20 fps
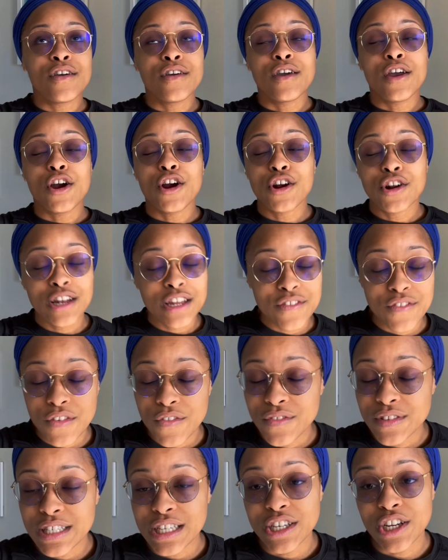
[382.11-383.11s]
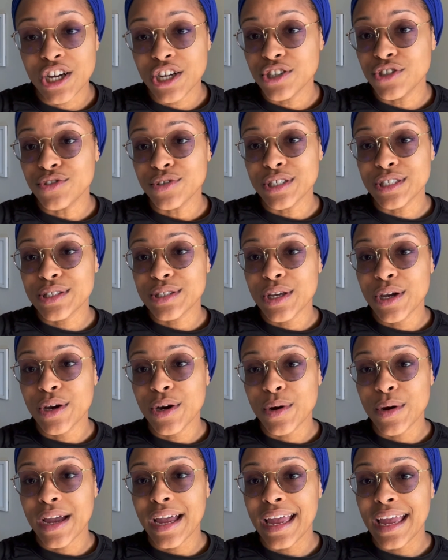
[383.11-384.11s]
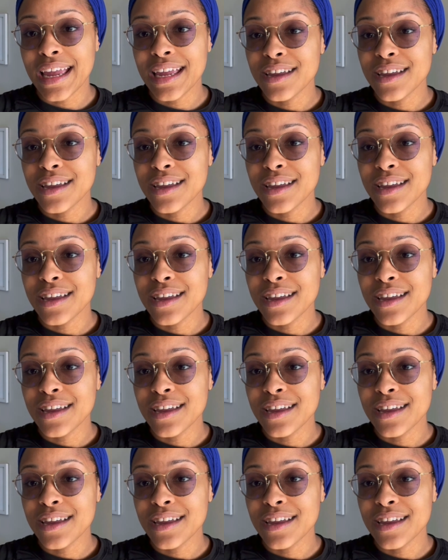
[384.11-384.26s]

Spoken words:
early 1500s, okay?